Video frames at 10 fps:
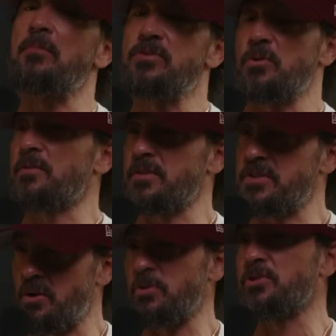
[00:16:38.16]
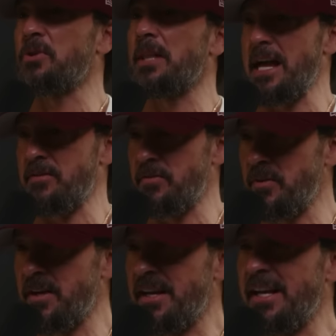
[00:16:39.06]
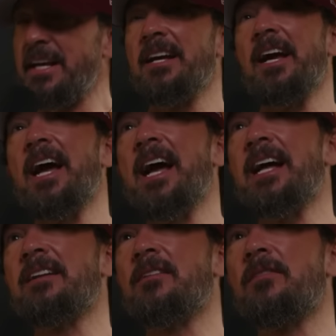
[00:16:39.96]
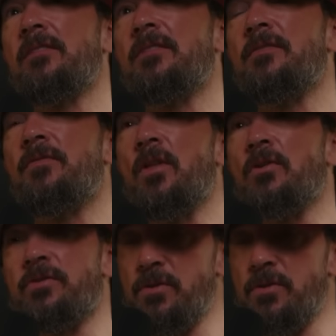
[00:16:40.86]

sort of a social life. And for those of you